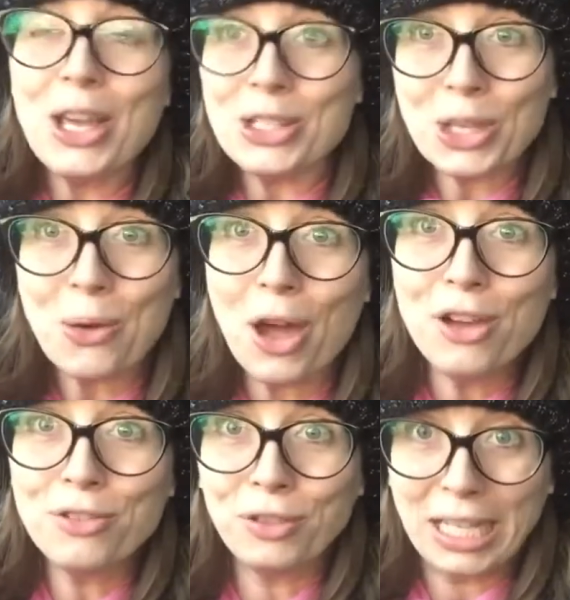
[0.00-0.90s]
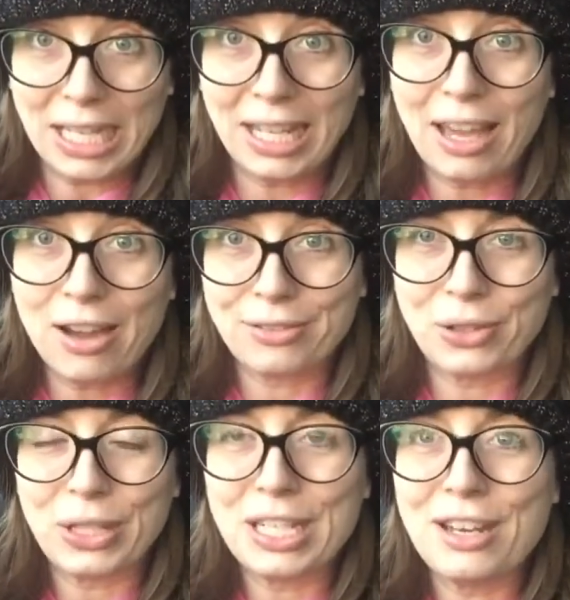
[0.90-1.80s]
So hopefully I've
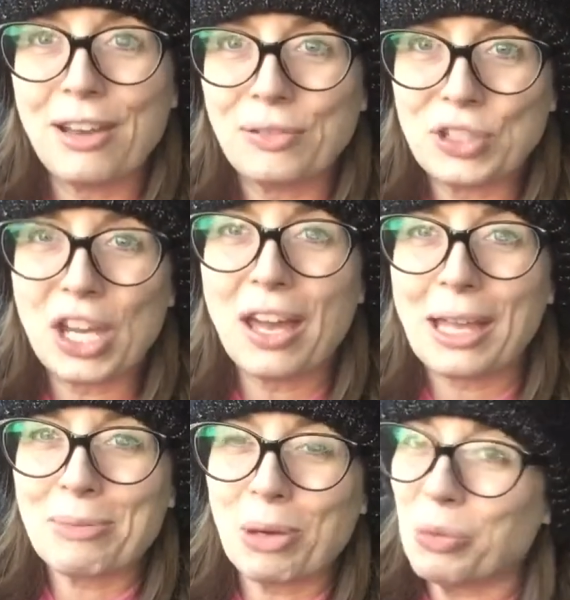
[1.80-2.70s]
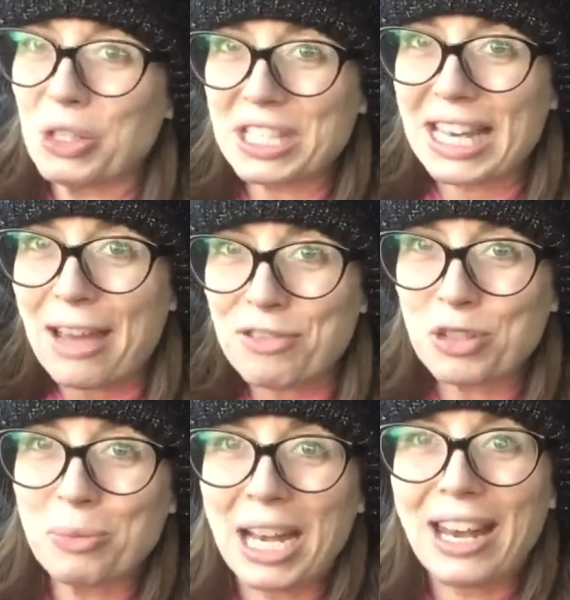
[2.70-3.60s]
got enough time on what's left
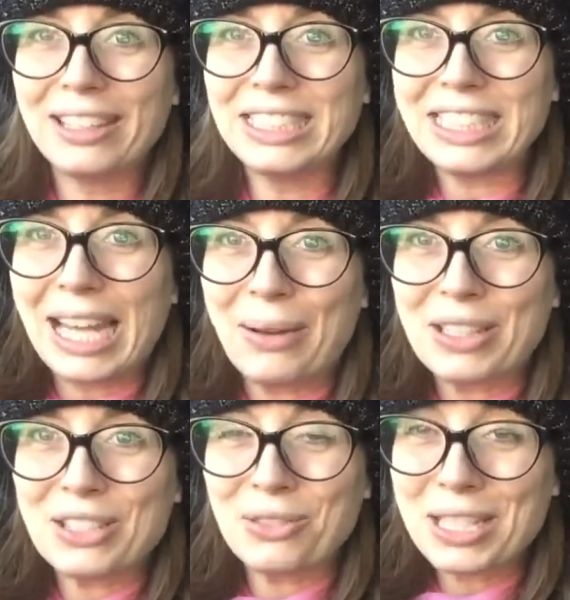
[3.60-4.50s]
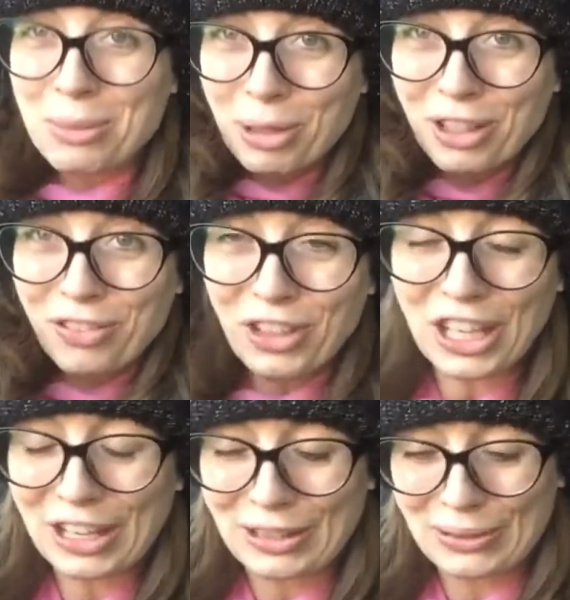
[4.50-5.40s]
of my lunch hour to read a book for
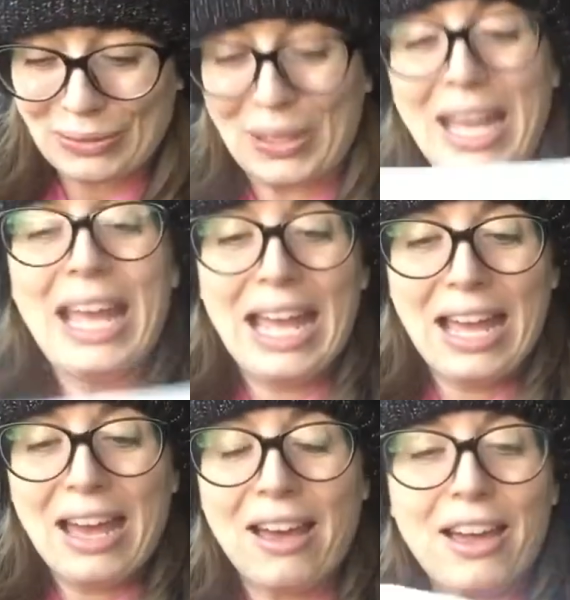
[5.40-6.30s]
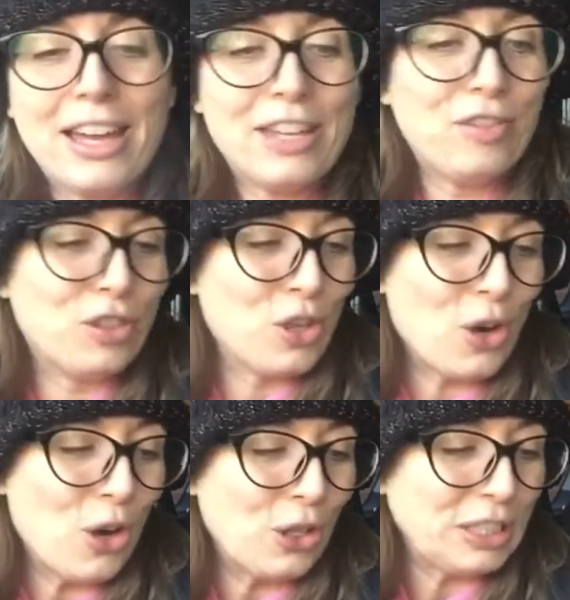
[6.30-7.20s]
you. I've
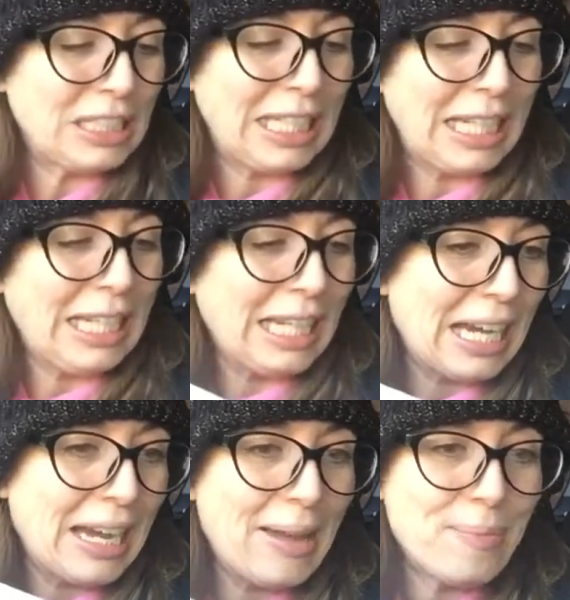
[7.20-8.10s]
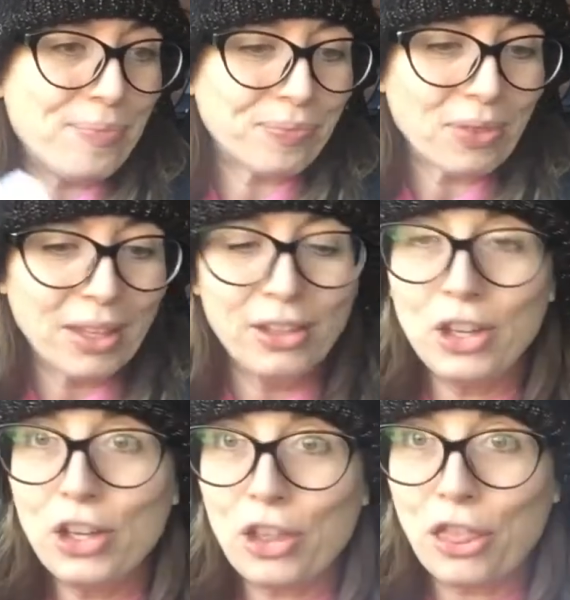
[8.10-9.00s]
got here
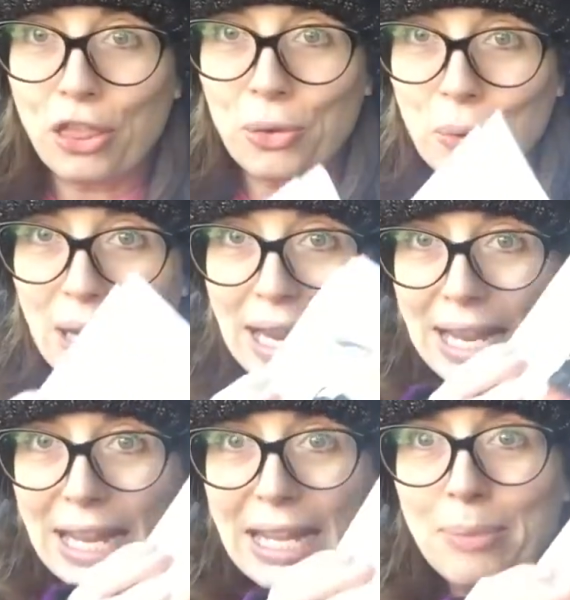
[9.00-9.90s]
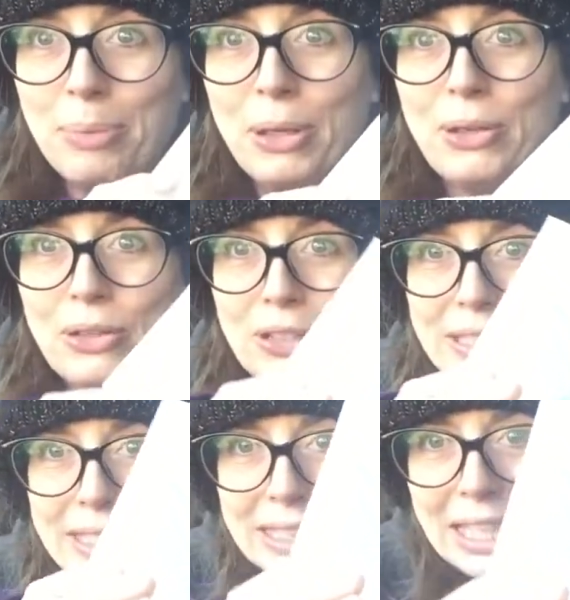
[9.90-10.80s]
3
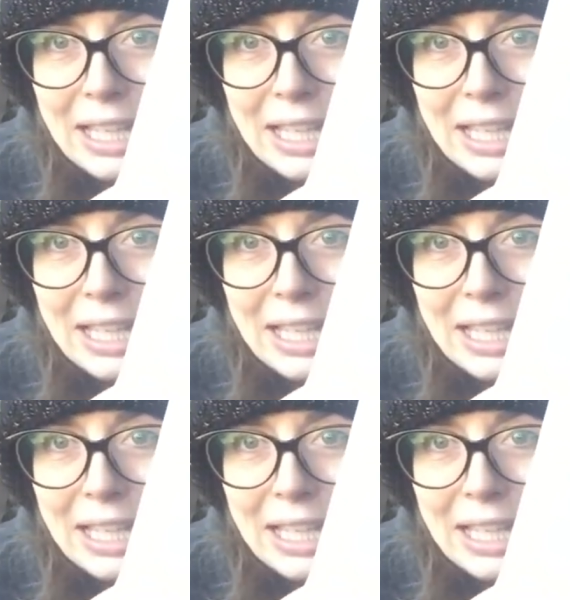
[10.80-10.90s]
books.